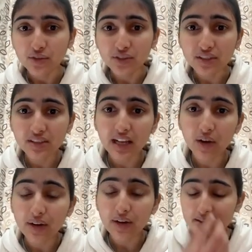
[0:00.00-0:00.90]
So this
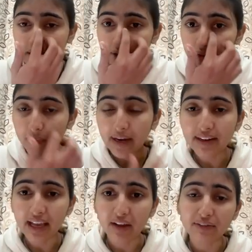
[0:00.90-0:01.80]
is how, let's say you
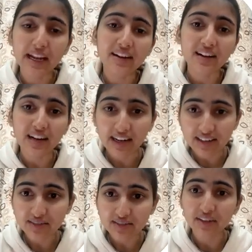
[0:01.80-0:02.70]
might have 10
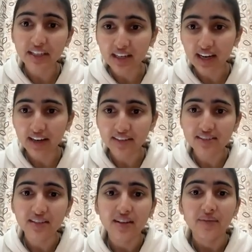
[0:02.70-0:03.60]
clients, 20
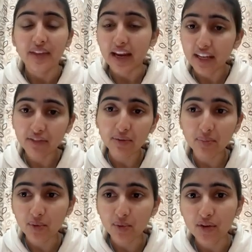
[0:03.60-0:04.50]
clients, and
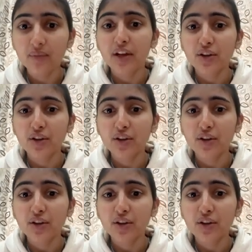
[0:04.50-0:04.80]
even more.